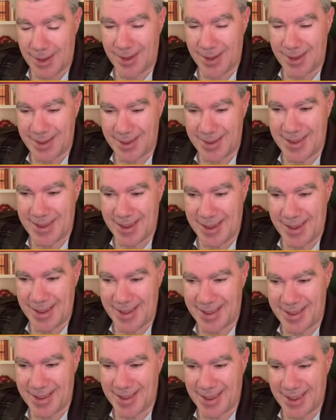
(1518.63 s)

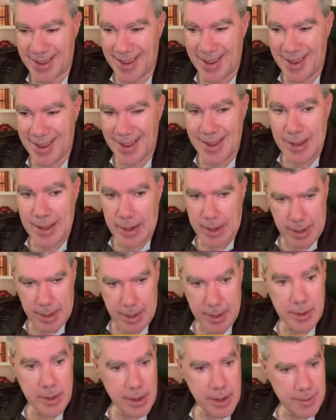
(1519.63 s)
since.
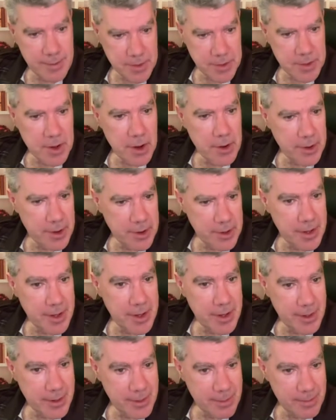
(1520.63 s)
And they've started
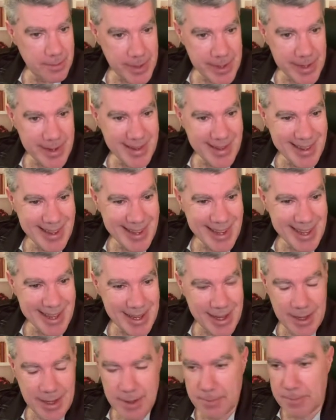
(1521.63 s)
in
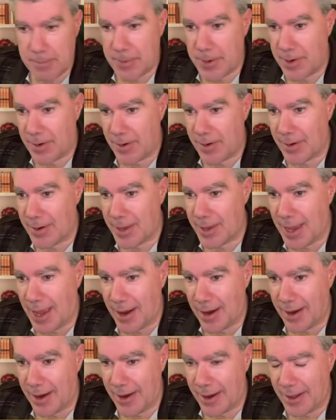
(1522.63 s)
BC here in
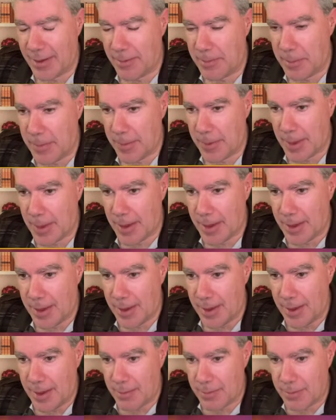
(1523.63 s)
Canada,
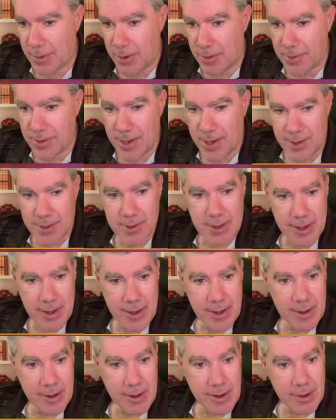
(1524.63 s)

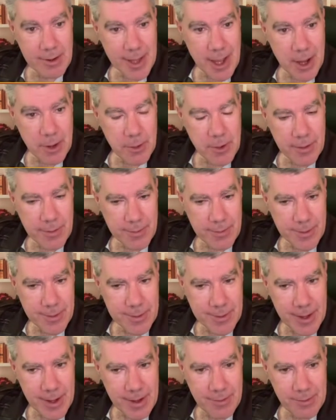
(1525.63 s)
protesting and all that wonderful
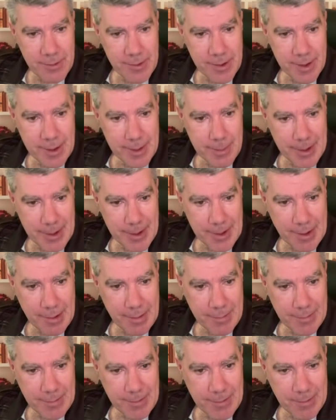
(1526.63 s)
stuff. We got to be
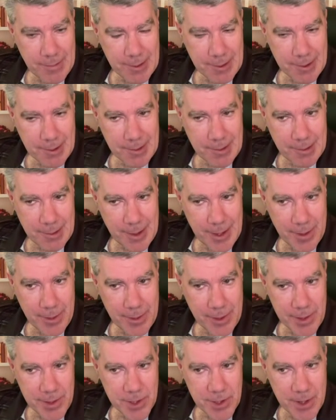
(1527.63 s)
careful with our
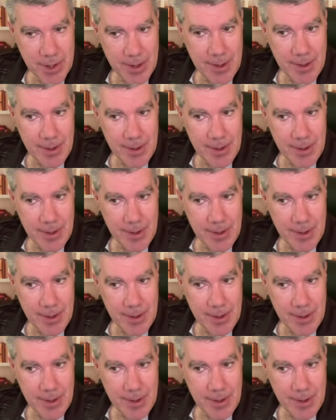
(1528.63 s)
language.